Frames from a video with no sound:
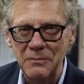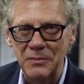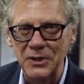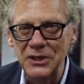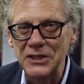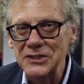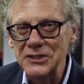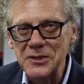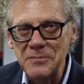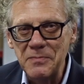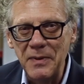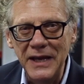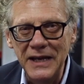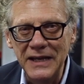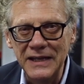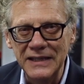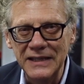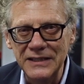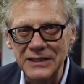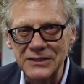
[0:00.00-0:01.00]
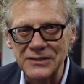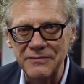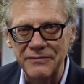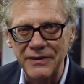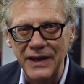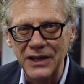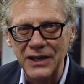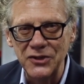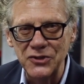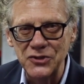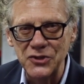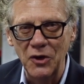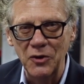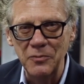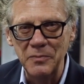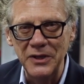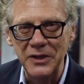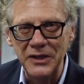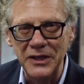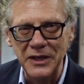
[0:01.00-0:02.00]
Participating in this event
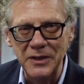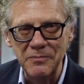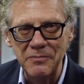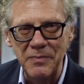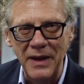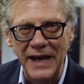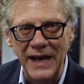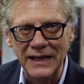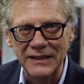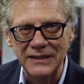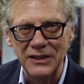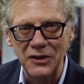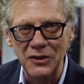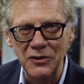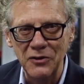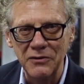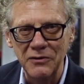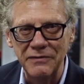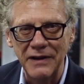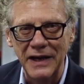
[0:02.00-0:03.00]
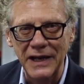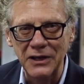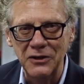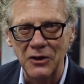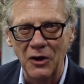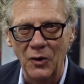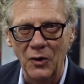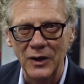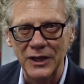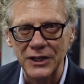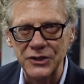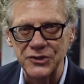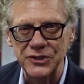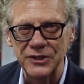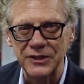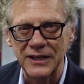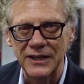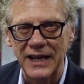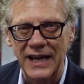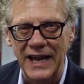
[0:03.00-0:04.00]
showed me the impact that a unified
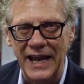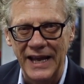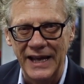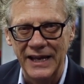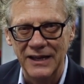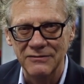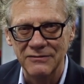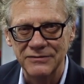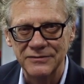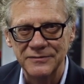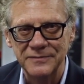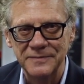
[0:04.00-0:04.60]
coalition can have.